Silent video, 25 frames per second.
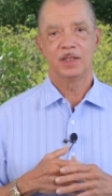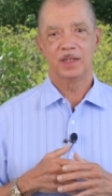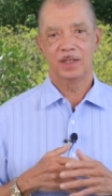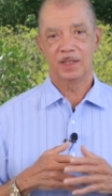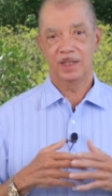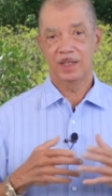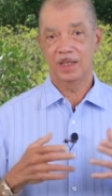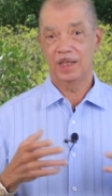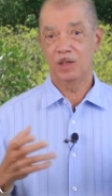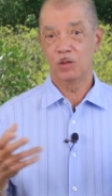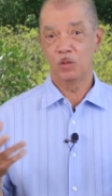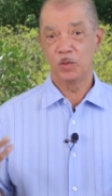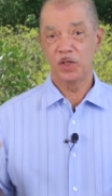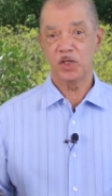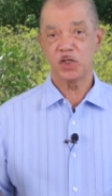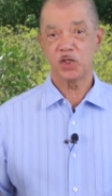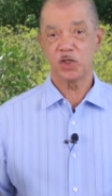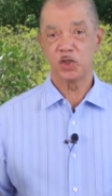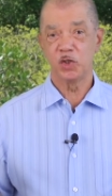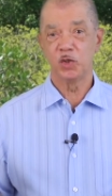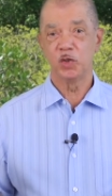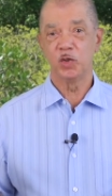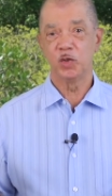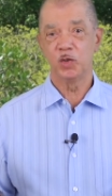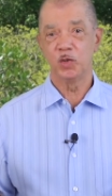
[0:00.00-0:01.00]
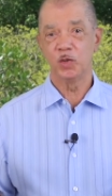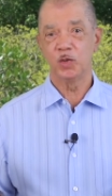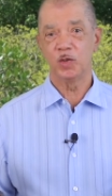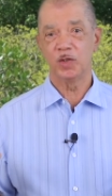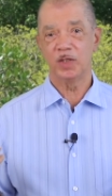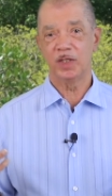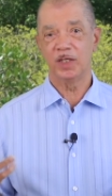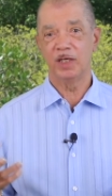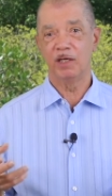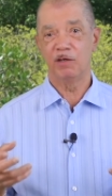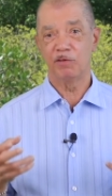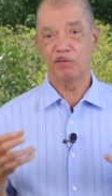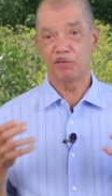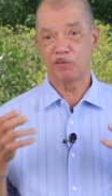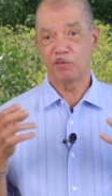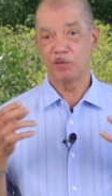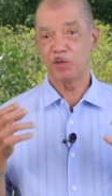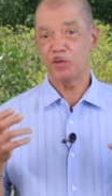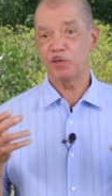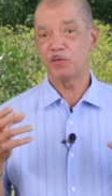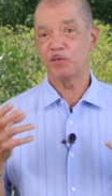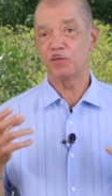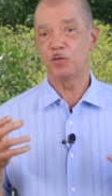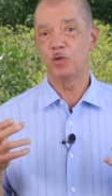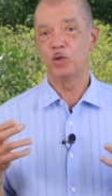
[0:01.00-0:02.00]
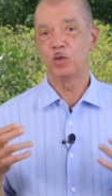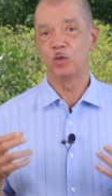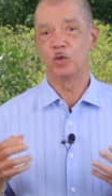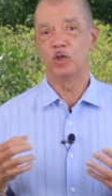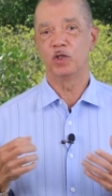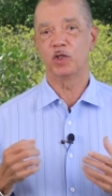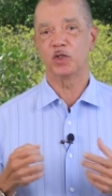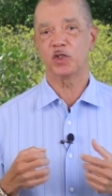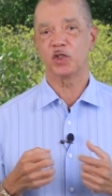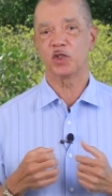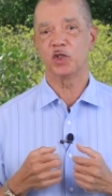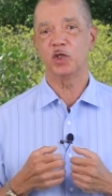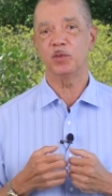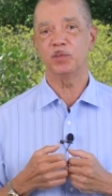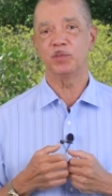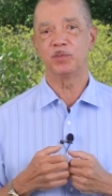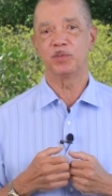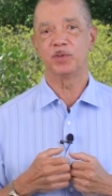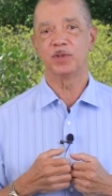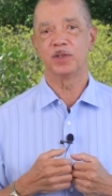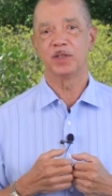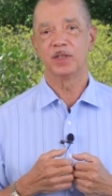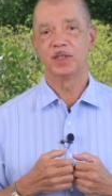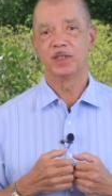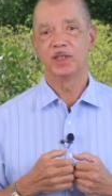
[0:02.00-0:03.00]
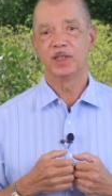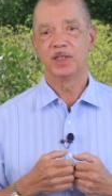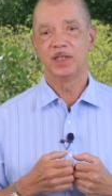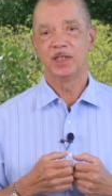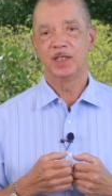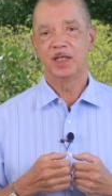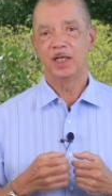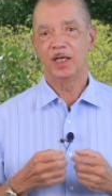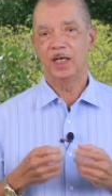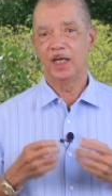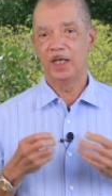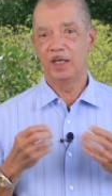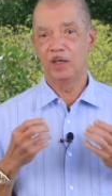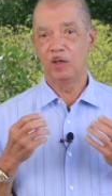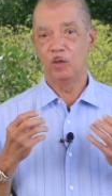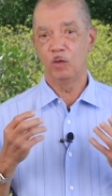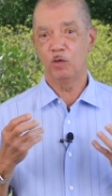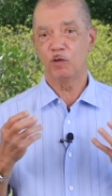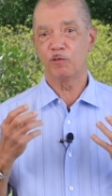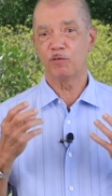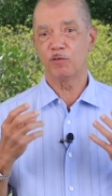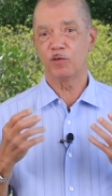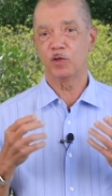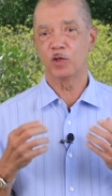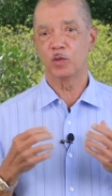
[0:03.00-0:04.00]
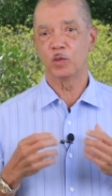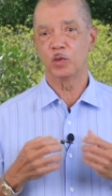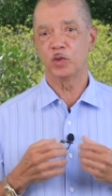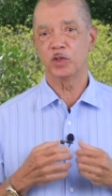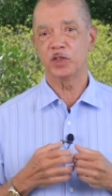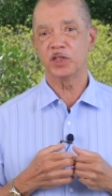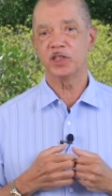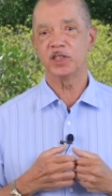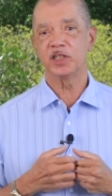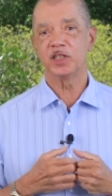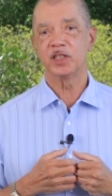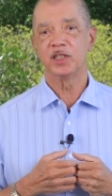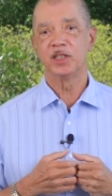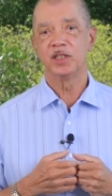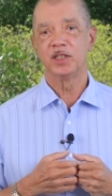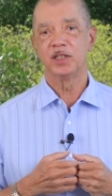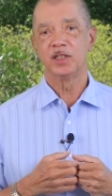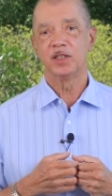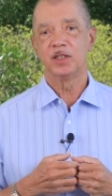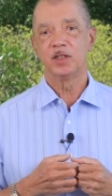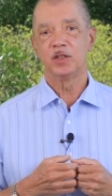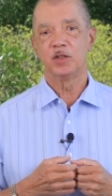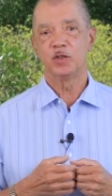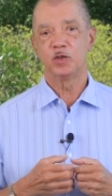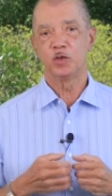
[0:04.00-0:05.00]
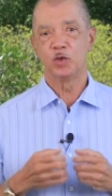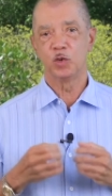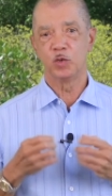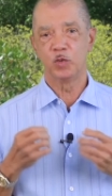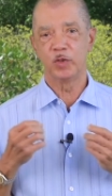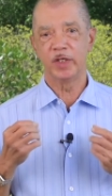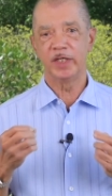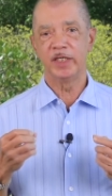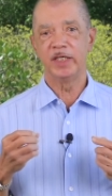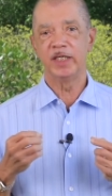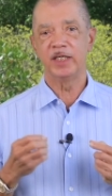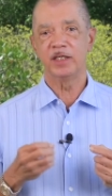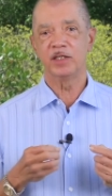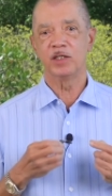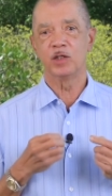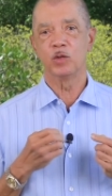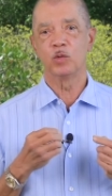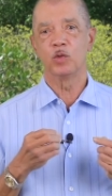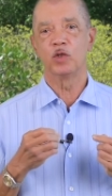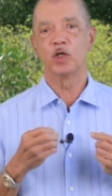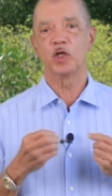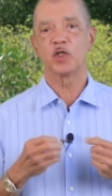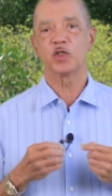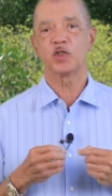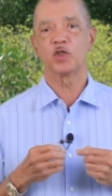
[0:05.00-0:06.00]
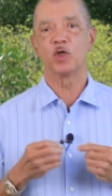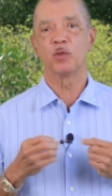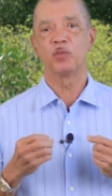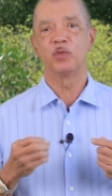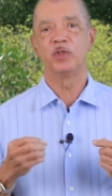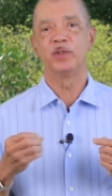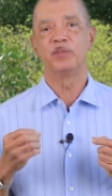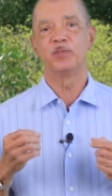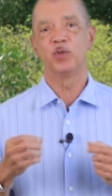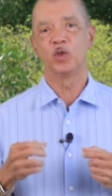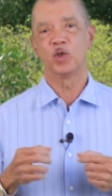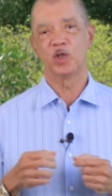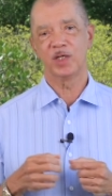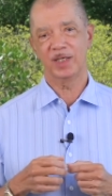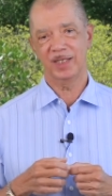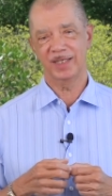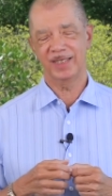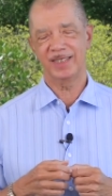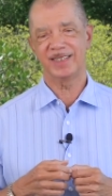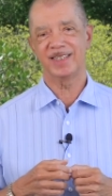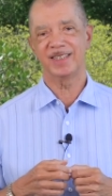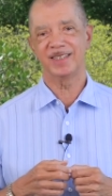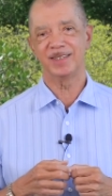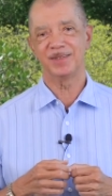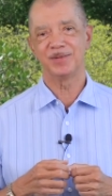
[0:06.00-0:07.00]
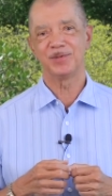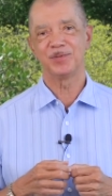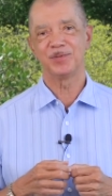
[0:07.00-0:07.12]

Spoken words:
I wish you a fruitful workshop and look forward to reading the workshop report later.